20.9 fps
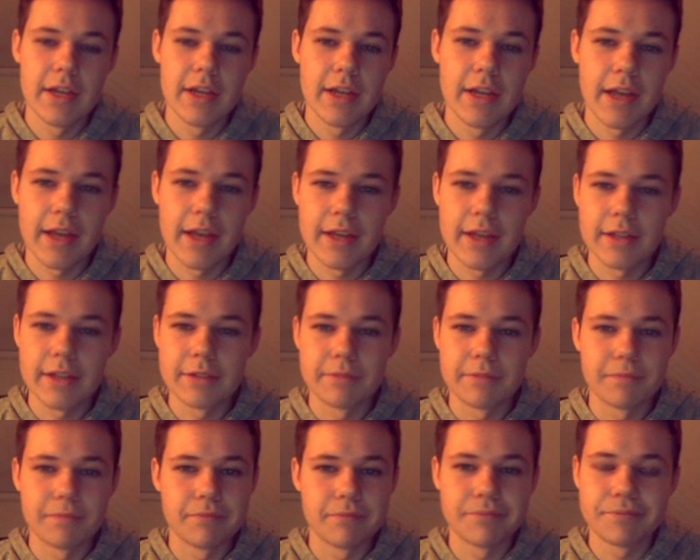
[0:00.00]
And
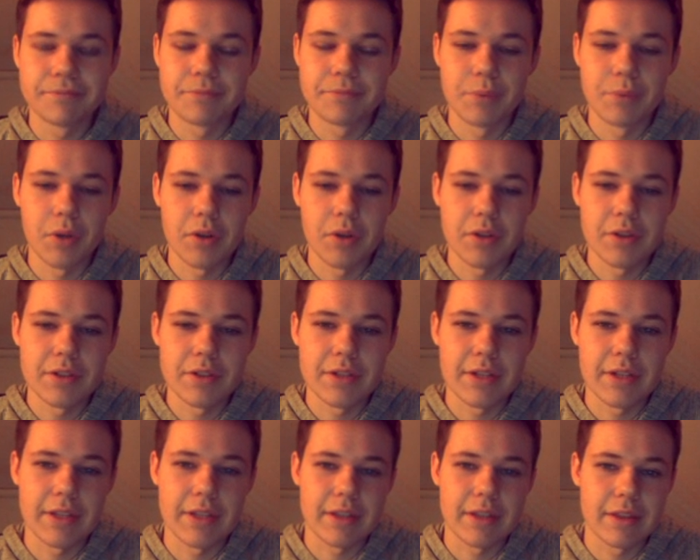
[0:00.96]
to be honest, the
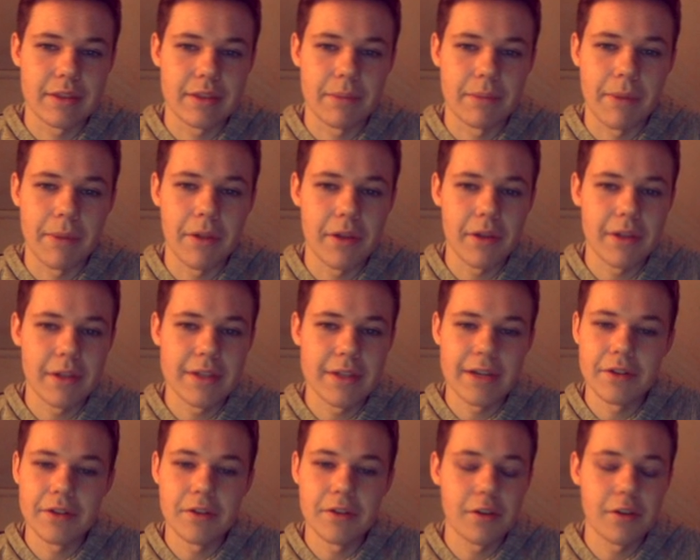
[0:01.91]
Pelicans, I
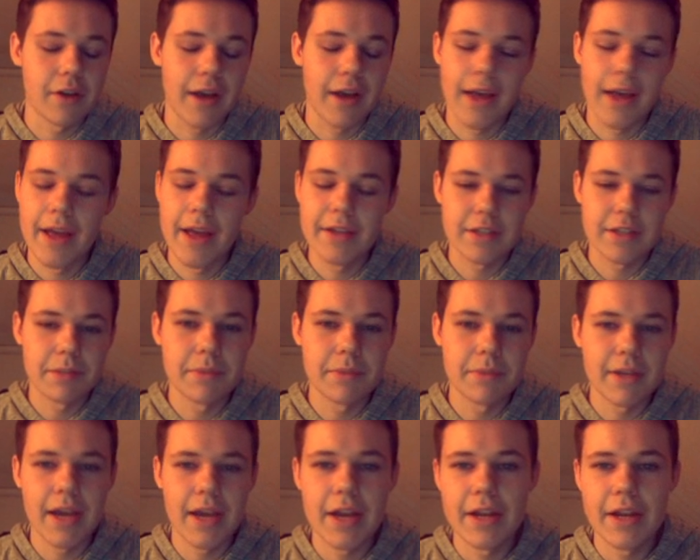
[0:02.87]
don't know. It's gonna
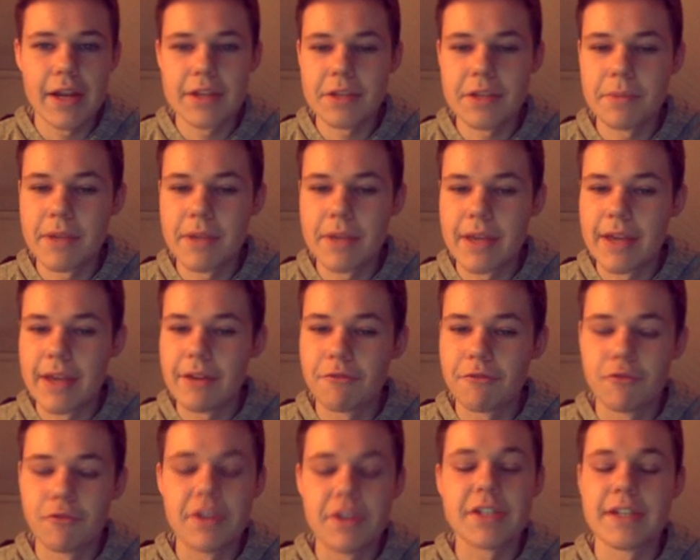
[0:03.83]
be
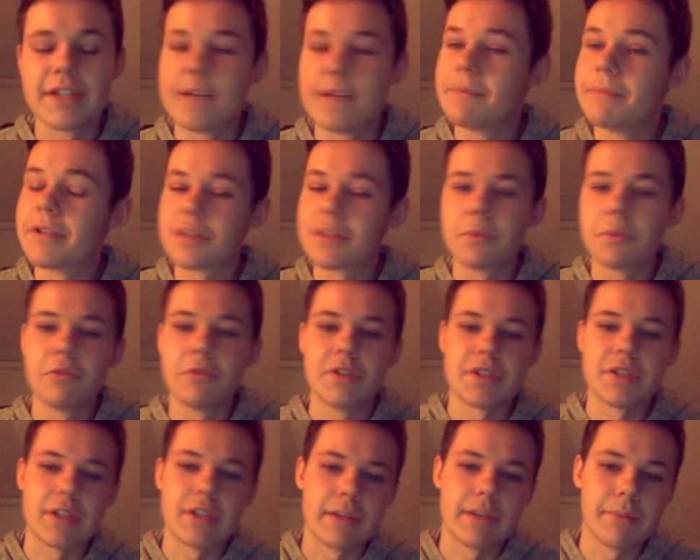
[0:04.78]
risky. It's gonna be
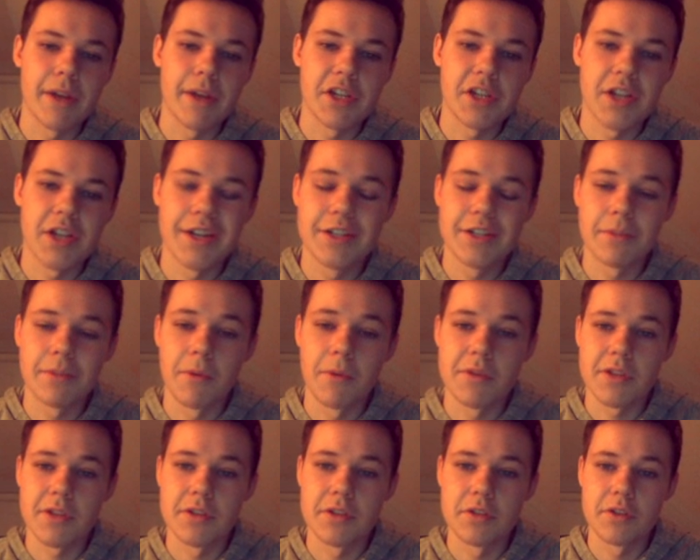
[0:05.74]
risky. It might change
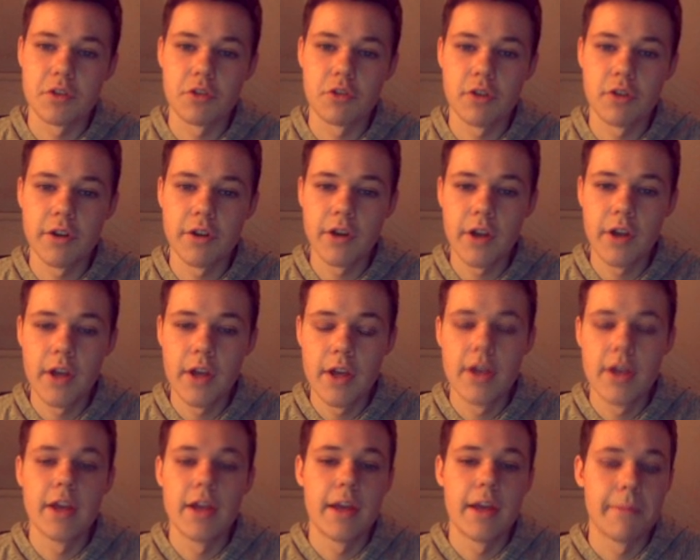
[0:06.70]
DeMarcus Cousins' career.
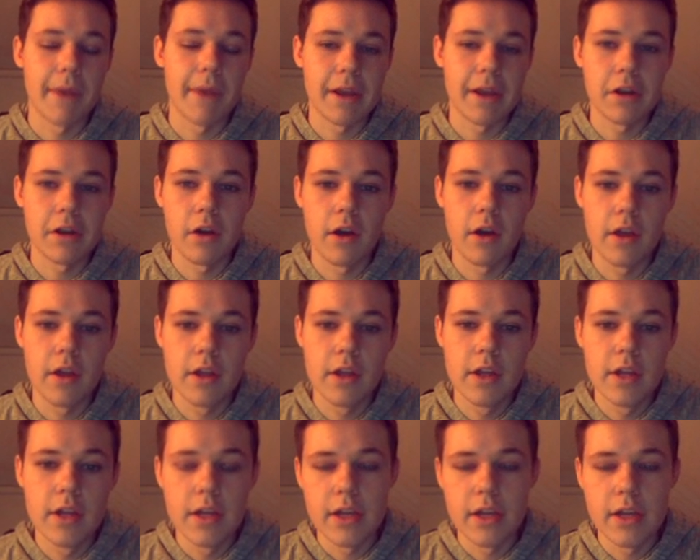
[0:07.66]
It might not.
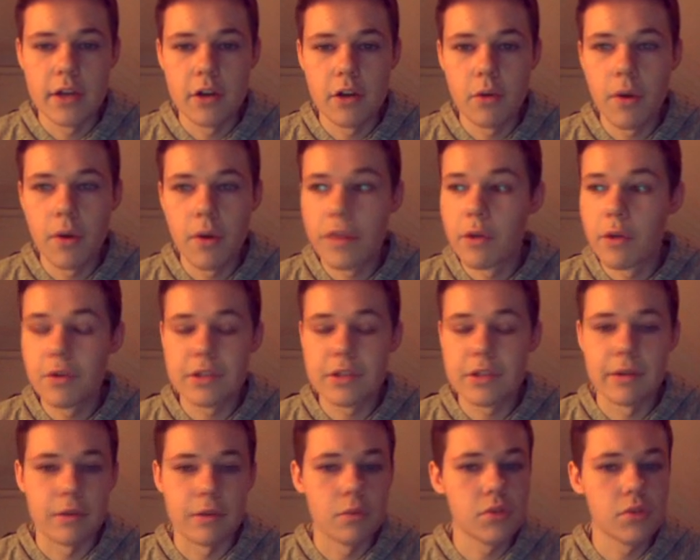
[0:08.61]
You know what? It was
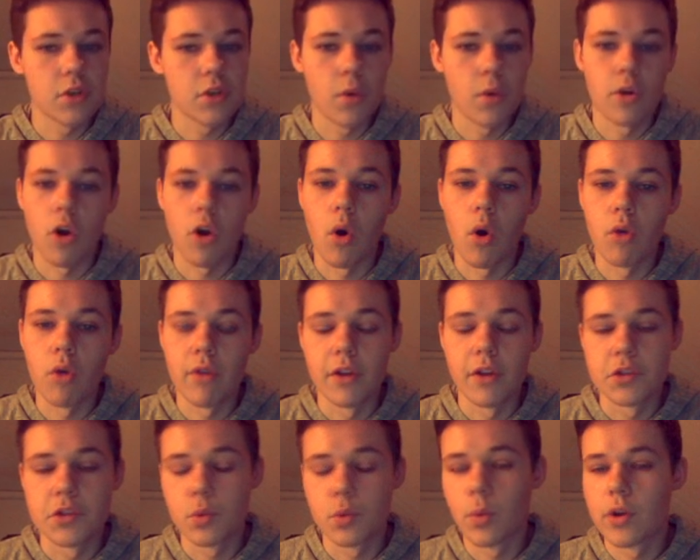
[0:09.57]
going all
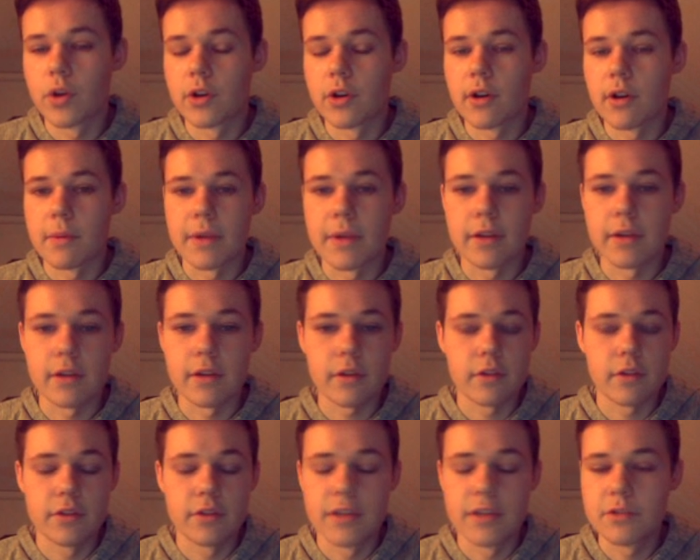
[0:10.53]
around Twitter. I mean,
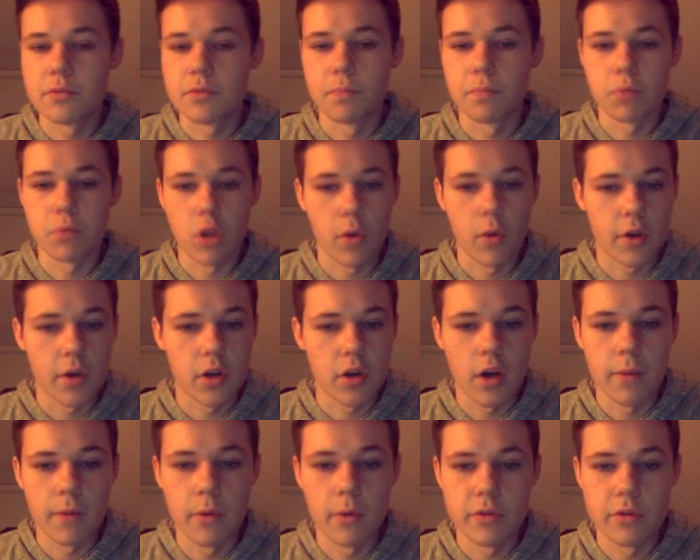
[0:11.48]
this was blowing
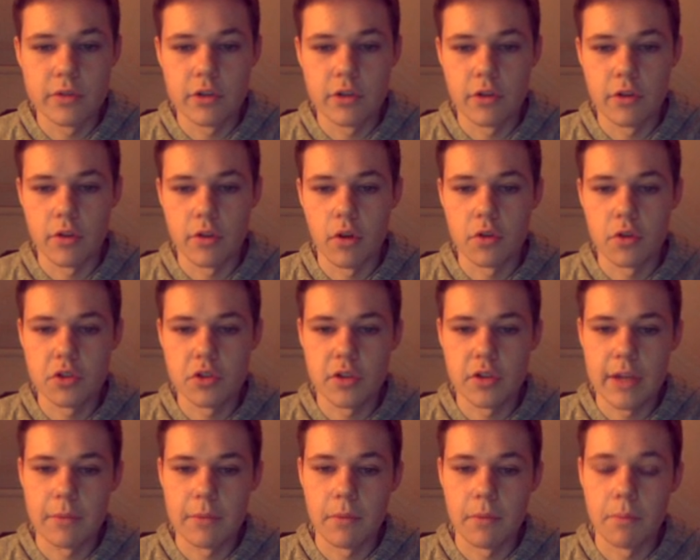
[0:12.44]
up. It was during the All-Star
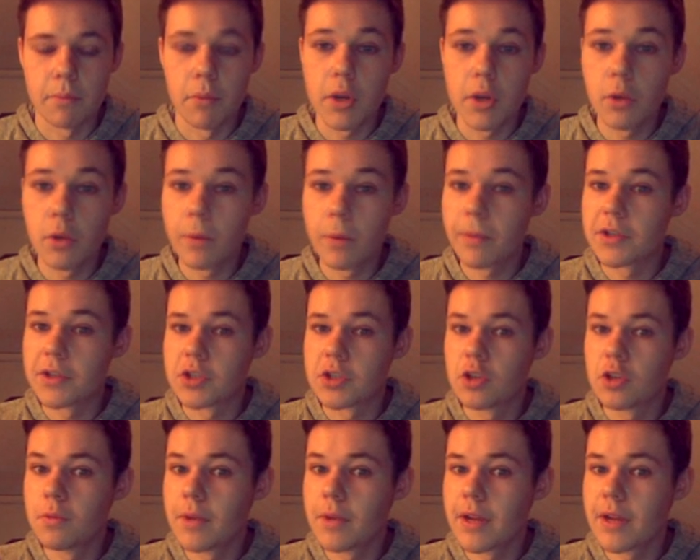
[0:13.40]
game when Boogie only played
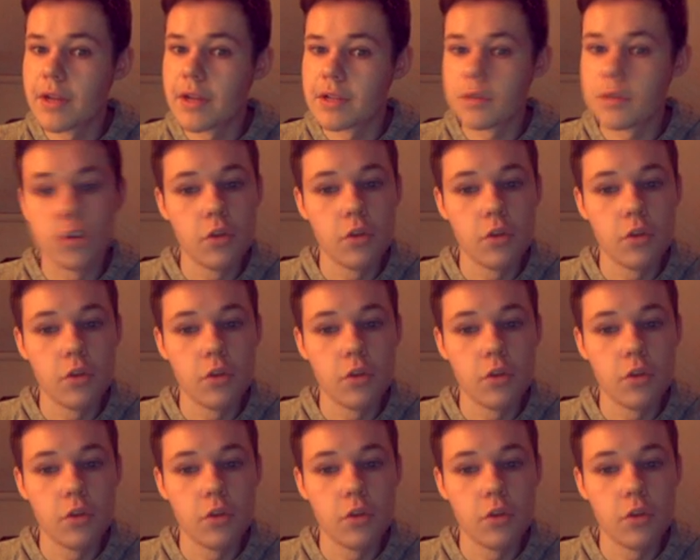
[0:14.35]
2 minutes.